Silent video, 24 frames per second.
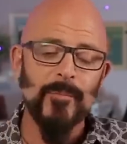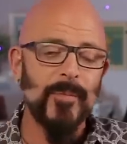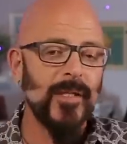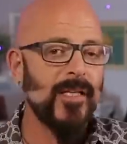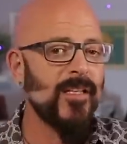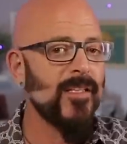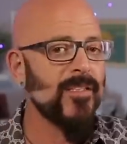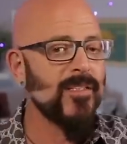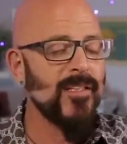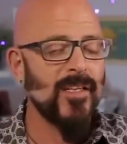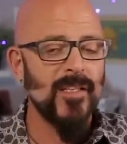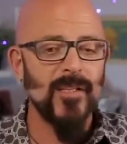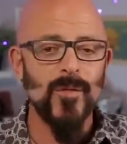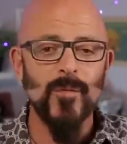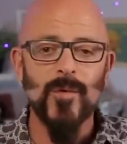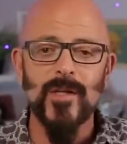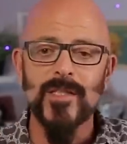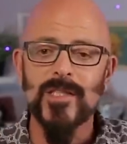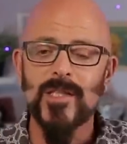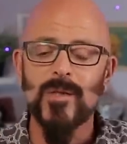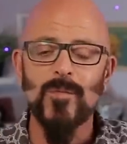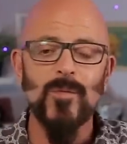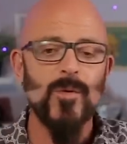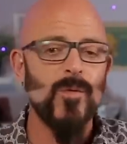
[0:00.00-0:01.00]
because
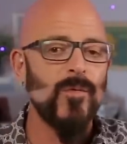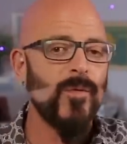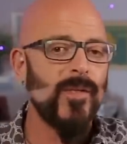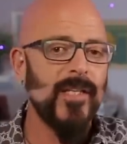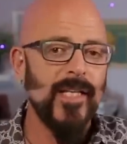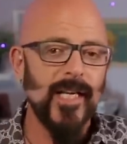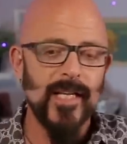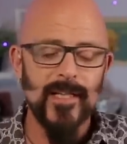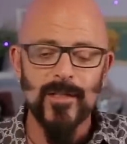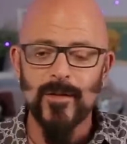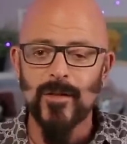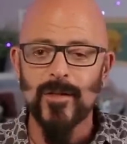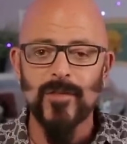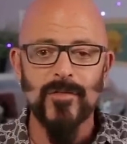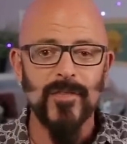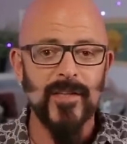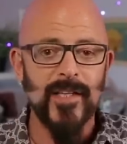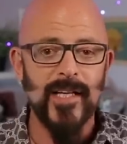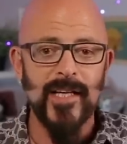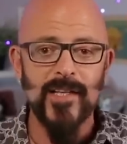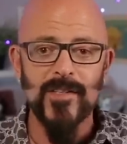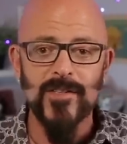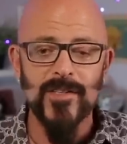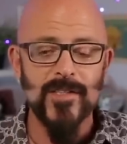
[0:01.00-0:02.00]
otherwise you won't get
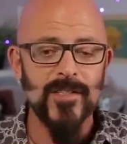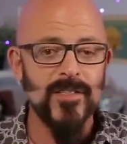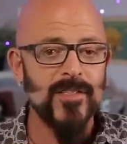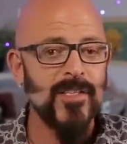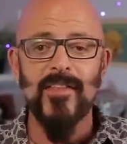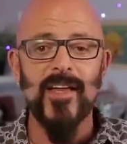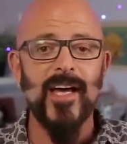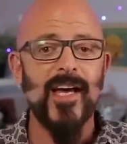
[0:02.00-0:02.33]
notifications